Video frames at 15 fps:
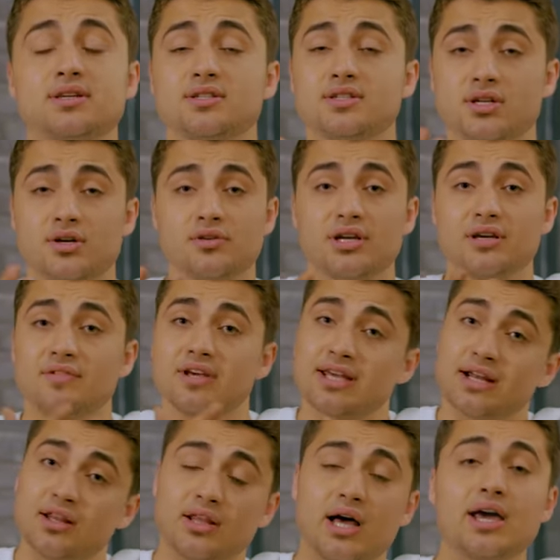consider giving
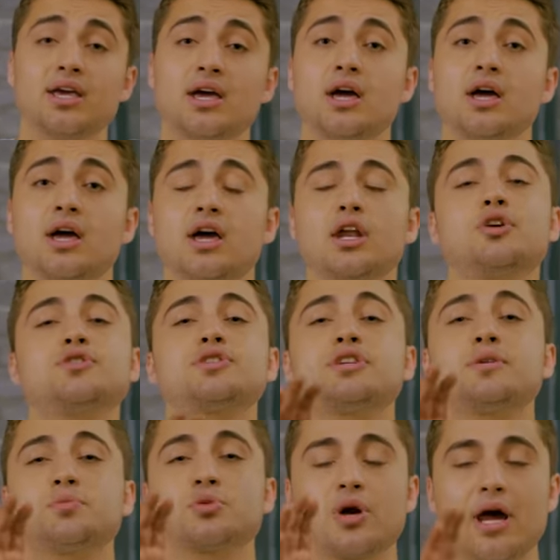it a like and also
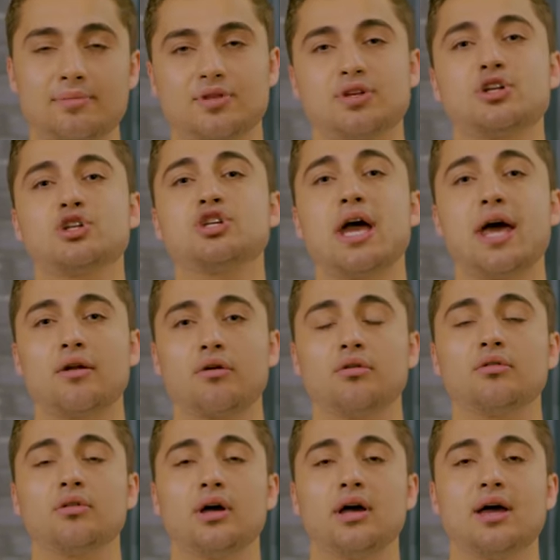subscribe to the
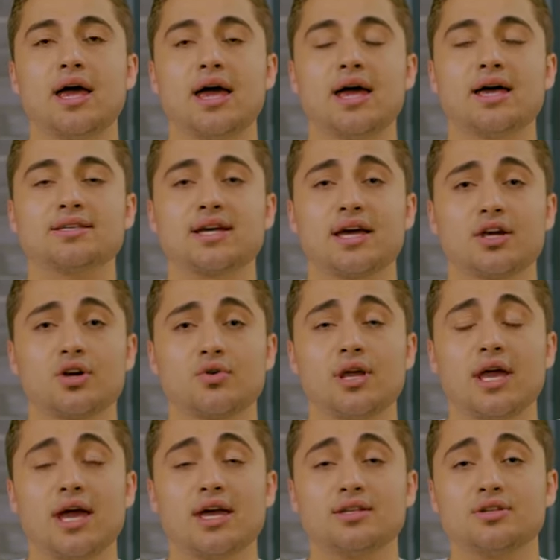channel, as I
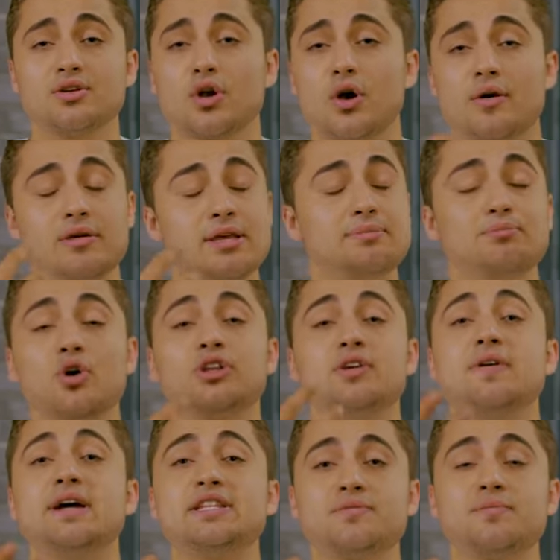create, you know, it
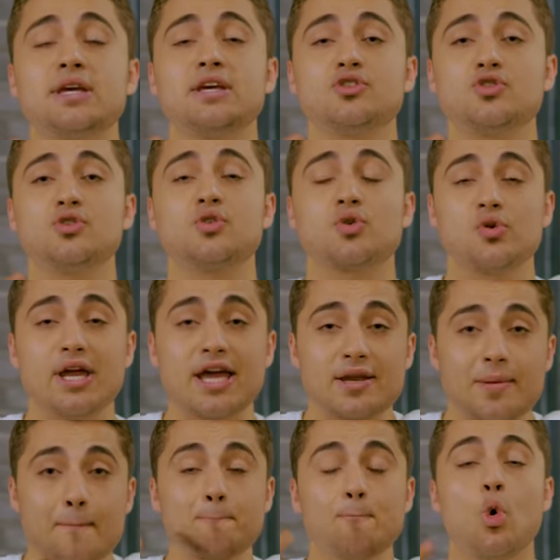motivates me to
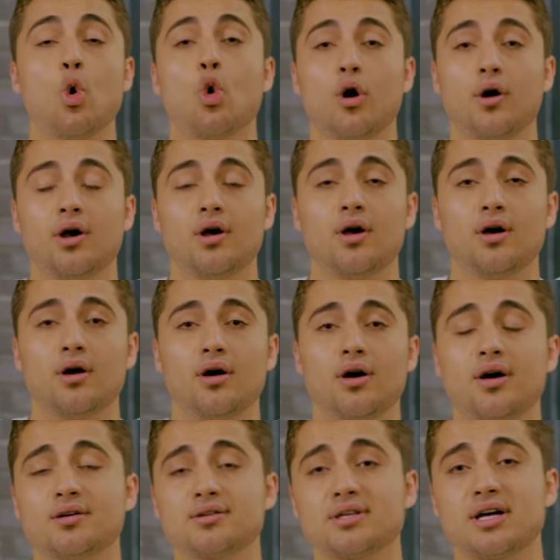create more
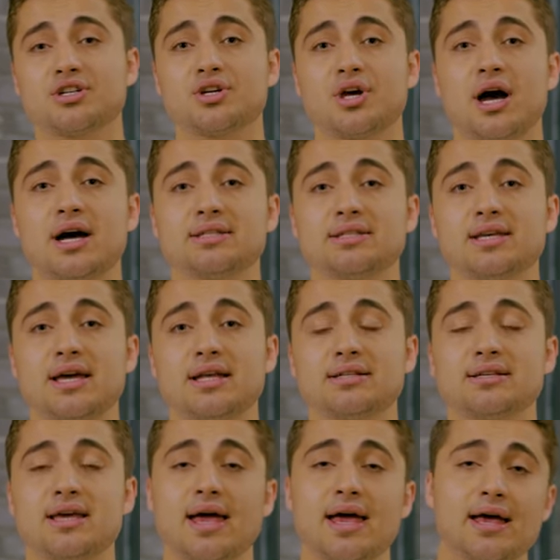such
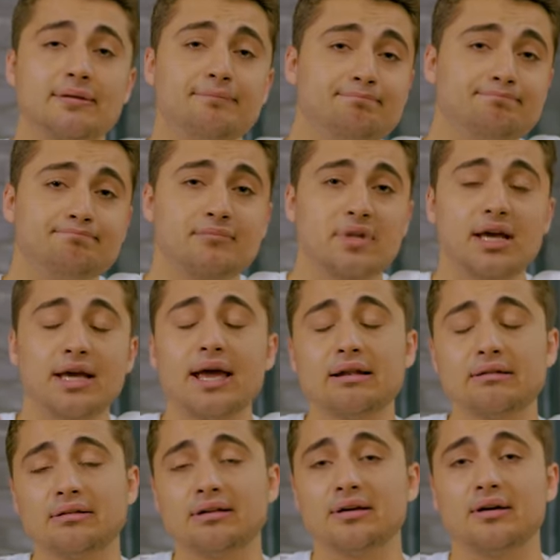content. And
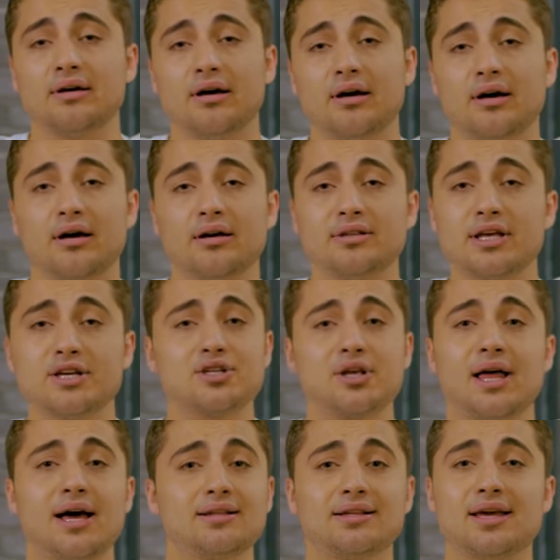again, thanks a
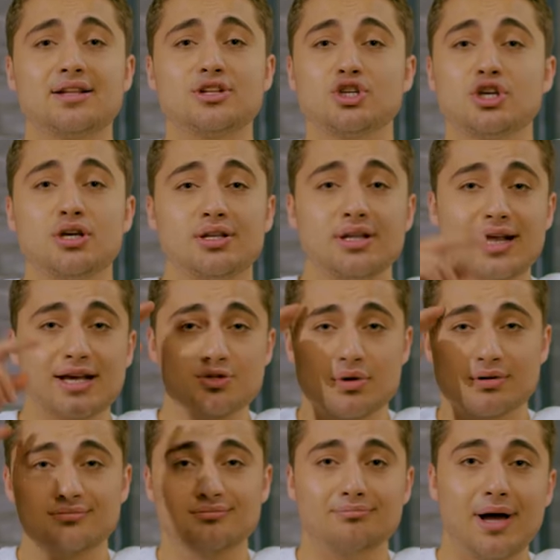lot, then see you in the next
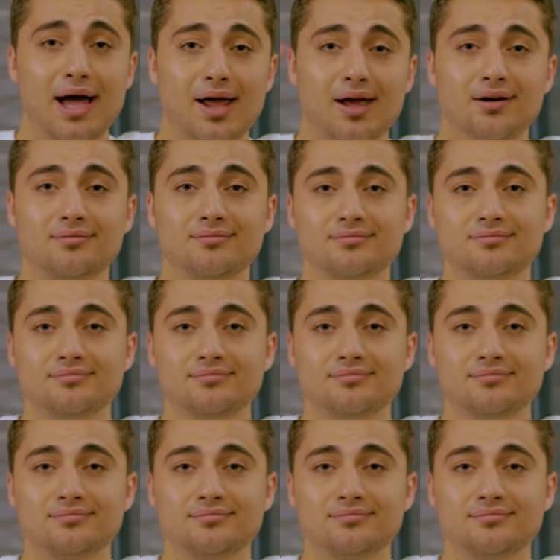one. Bye.